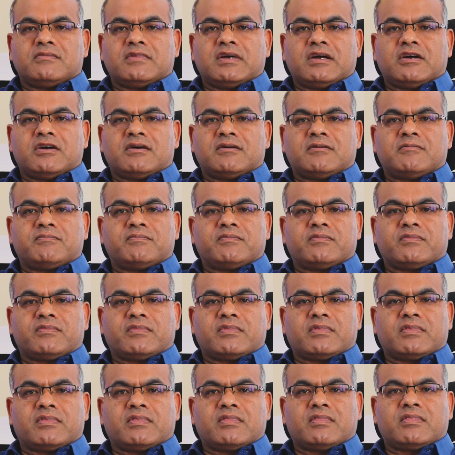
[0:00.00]

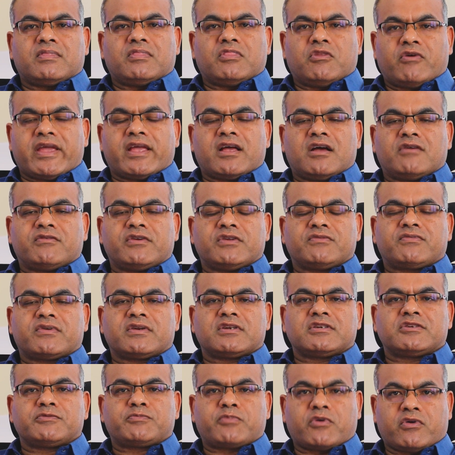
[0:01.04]
Though I have
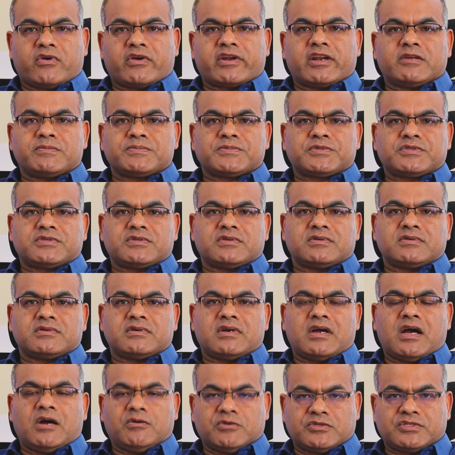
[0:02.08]
different programs
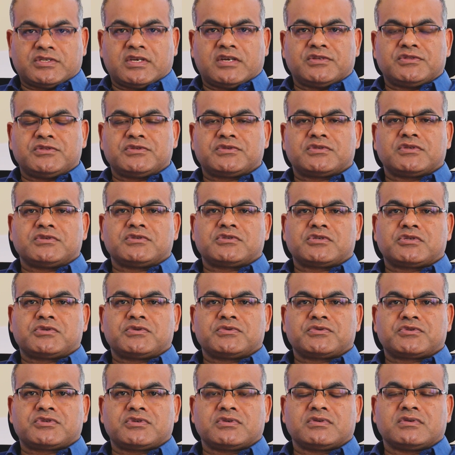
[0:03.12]
outside this
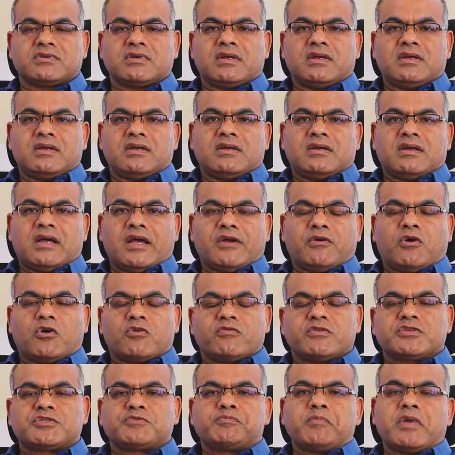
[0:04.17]
institution, I
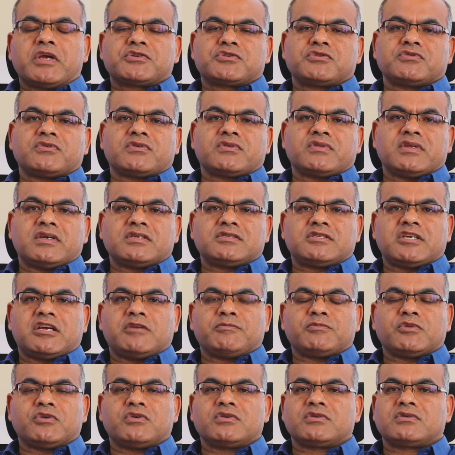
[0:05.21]
always make sure that
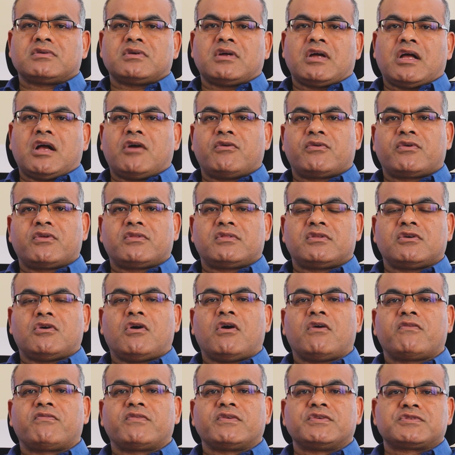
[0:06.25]
I'm not out of the
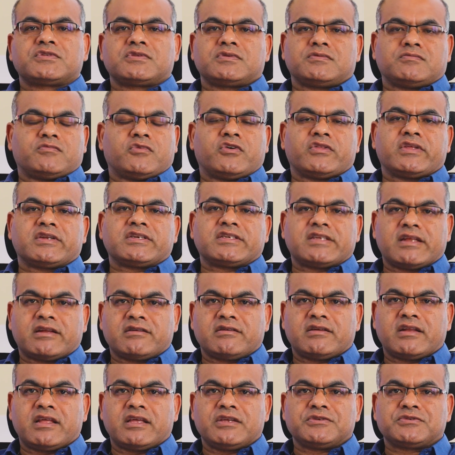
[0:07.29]
office more than
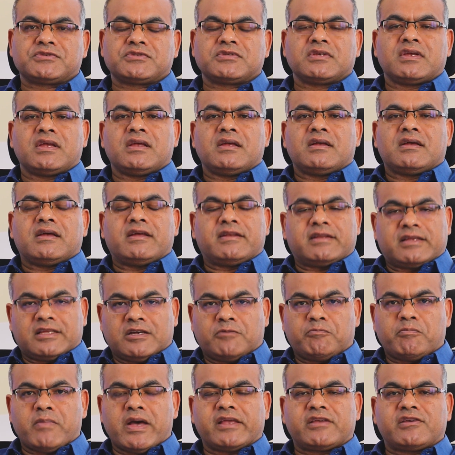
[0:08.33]
10 days, and
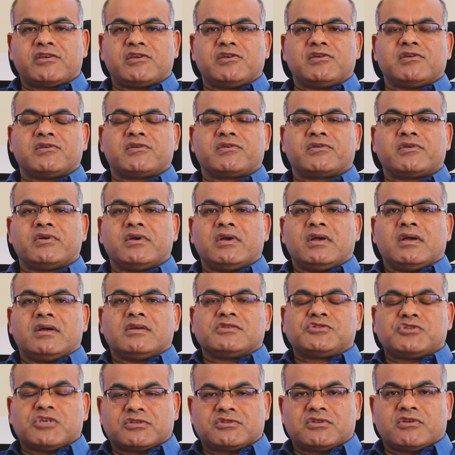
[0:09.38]
come back here,
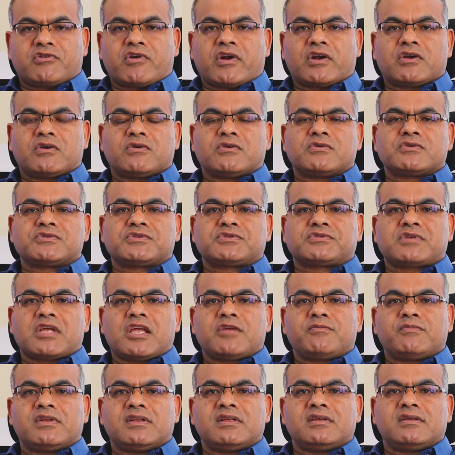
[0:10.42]
check the records
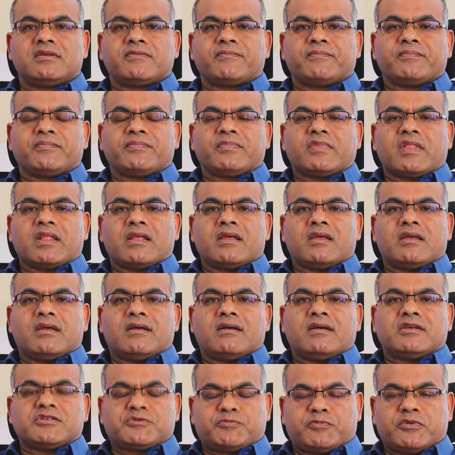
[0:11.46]
timely,
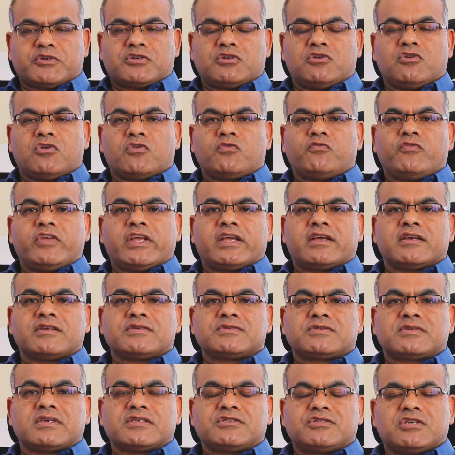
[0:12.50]
especially on
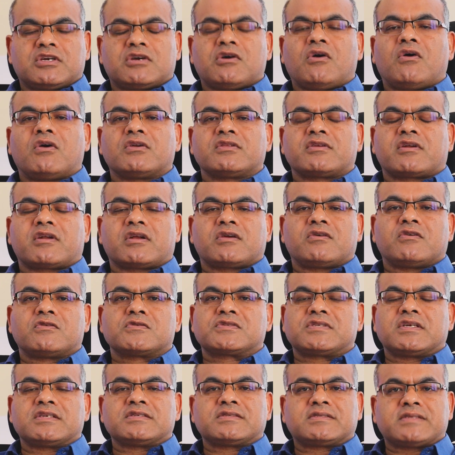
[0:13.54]
weekends. I check all the
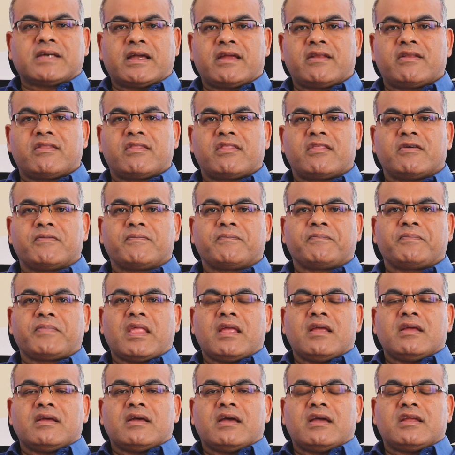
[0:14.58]
records and sign them,
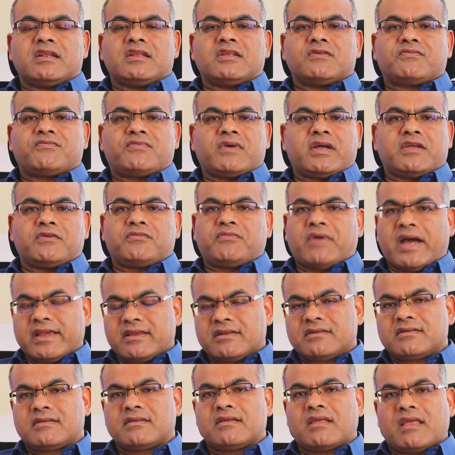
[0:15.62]
and if I
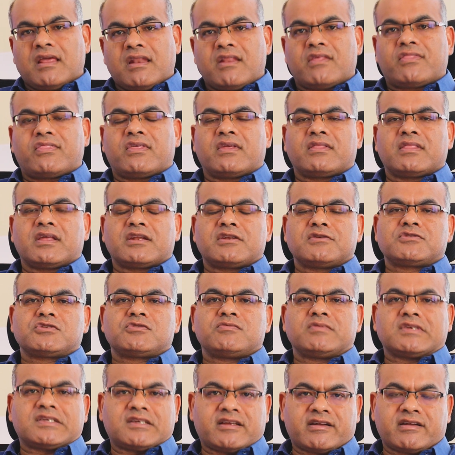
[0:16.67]
find anything that is
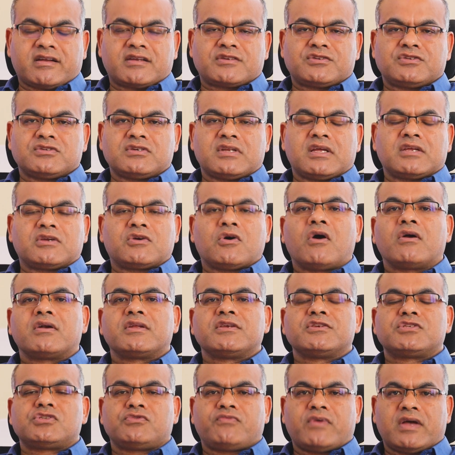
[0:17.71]
to be corrected, I call
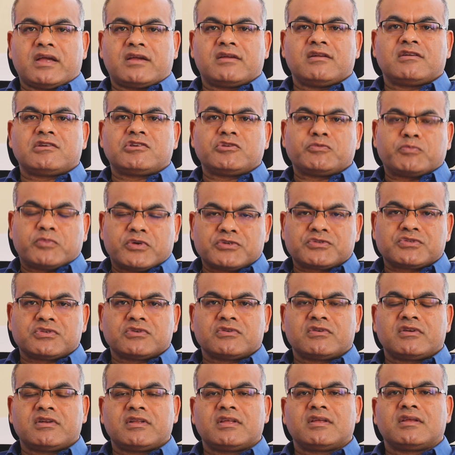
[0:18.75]
each faculty
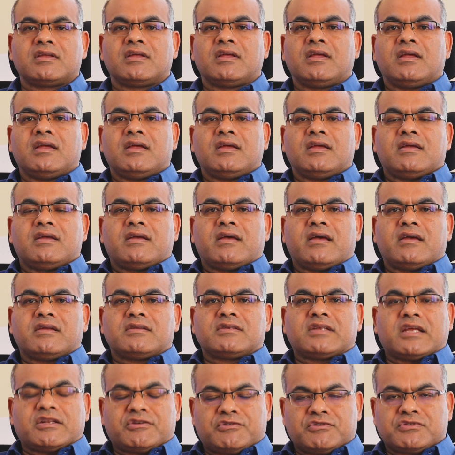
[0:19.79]
personally
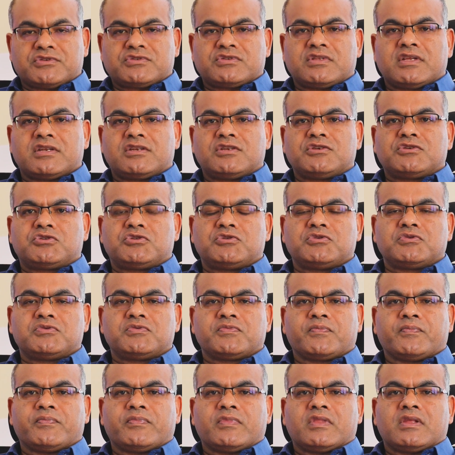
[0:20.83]
and address that issue.
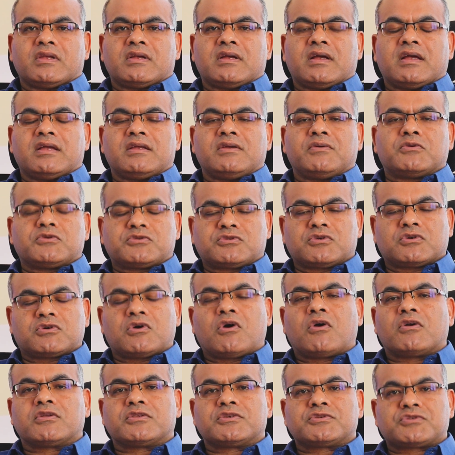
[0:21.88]
I also
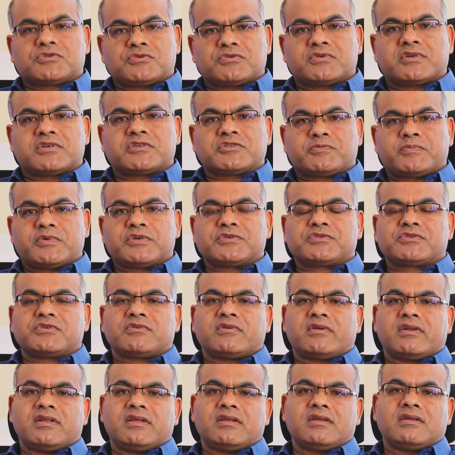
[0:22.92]
call the students
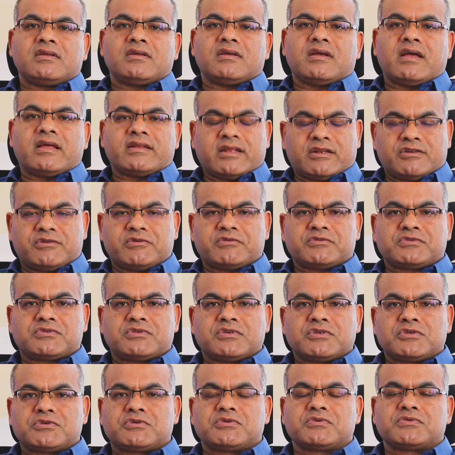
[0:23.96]
personally and address
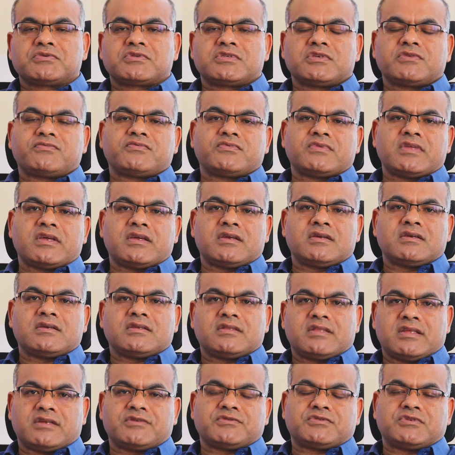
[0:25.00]
the issues if
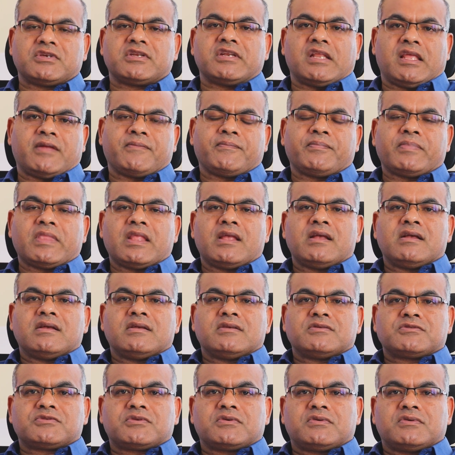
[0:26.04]
there's any.
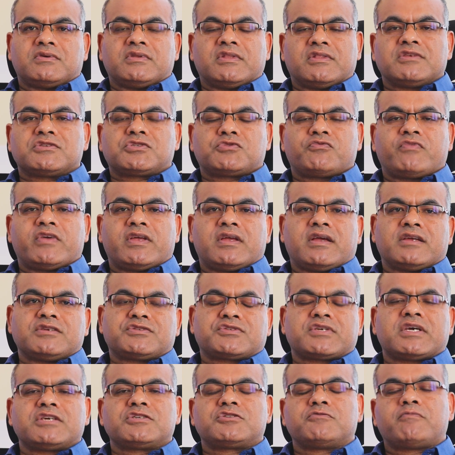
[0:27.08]
So in this way, I
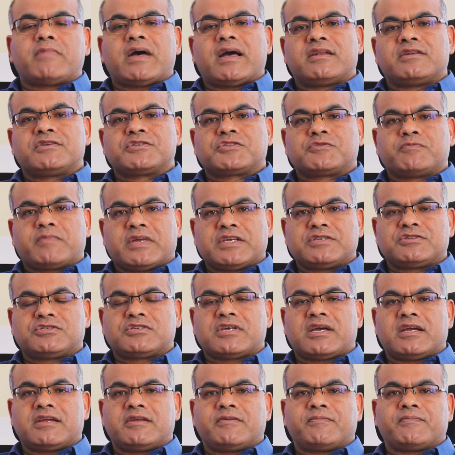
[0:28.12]
try to balance my
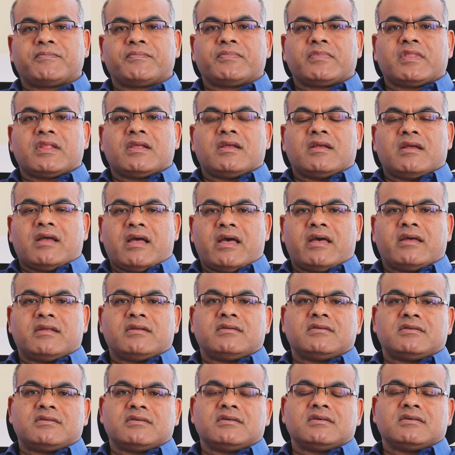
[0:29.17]
time
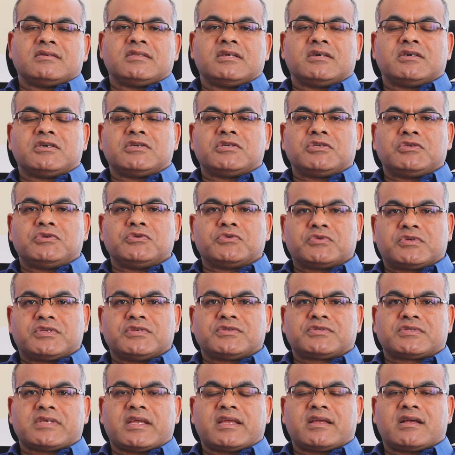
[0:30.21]
and the
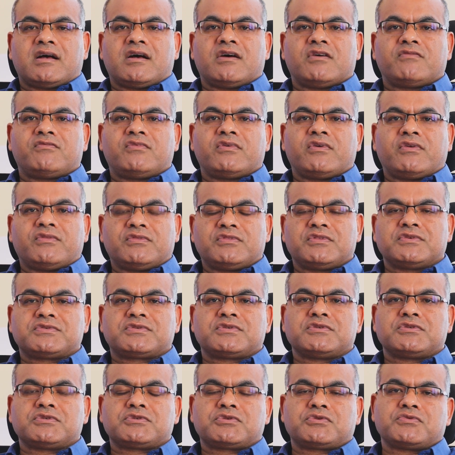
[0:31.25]
duties I have in this
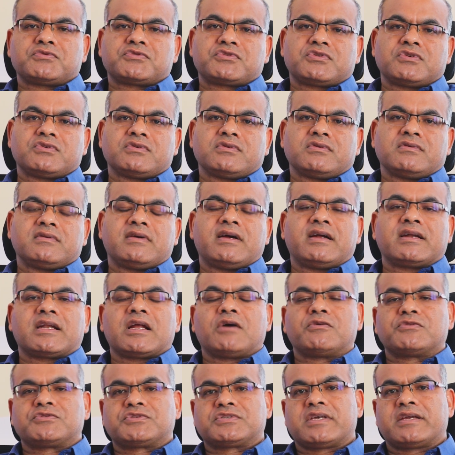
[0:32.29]
institution and
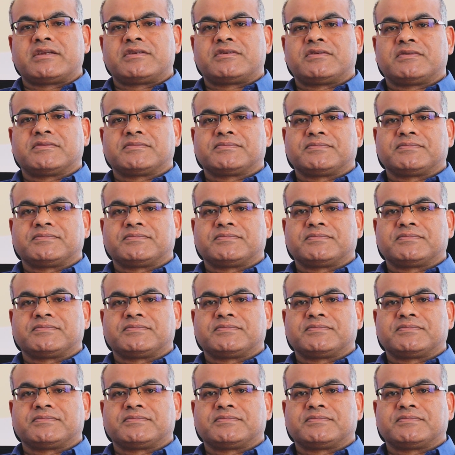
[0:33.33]
outside.